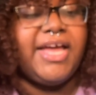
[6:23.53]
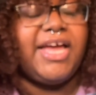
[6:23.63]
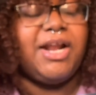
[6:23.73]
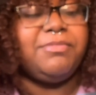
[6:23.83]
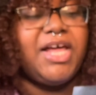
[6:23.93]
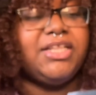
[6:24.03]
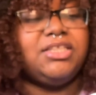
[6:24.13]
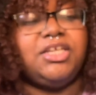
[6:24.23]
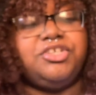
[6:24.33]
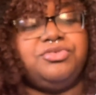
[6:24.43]
and I'm glad
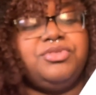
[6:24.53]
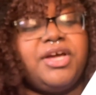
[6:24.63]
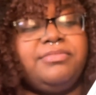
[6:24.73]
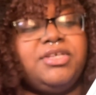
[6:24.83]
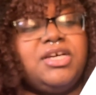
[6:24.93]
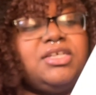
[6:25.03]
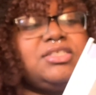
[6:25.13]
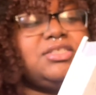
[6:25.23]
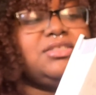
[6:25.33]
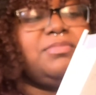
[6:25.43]
that they do that
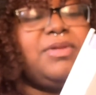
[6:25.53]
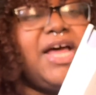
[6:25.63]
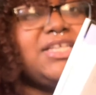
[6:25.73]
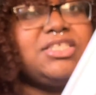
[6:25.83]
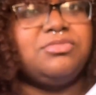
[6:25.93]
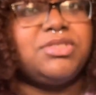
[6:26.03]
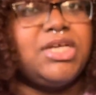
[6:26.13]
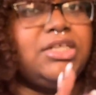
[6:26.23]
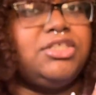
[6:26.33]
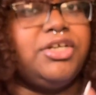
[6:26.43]
because the plastic was
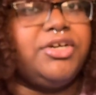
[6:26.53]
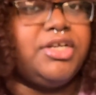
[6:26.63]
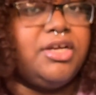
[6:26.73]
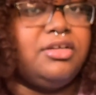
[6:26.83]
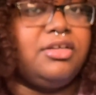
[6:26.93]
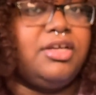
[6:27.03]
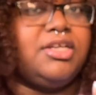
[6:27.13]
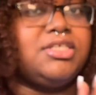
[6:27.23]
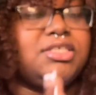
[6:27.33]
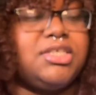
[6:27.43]
like dirty
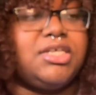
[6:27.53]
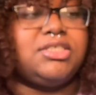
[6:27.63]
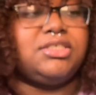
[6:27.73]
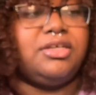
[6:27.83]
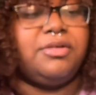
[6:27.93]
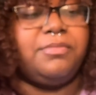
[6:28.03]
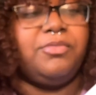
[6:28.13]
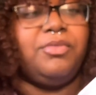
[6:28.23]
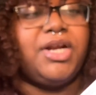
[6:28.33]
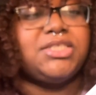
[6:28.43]
and disgusting.
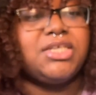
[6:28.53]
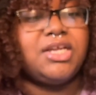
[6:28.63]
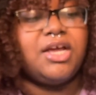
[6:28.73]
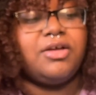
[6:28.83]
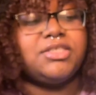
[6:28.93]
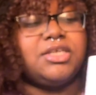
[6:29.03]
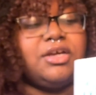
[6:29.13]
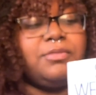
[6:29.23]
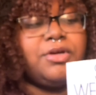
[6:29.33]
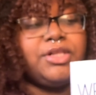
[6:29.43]
When I took it out, it's
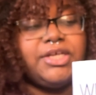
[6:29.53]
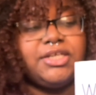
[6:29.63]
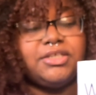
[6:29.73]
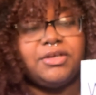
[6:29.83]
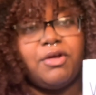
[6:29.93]
like a clean,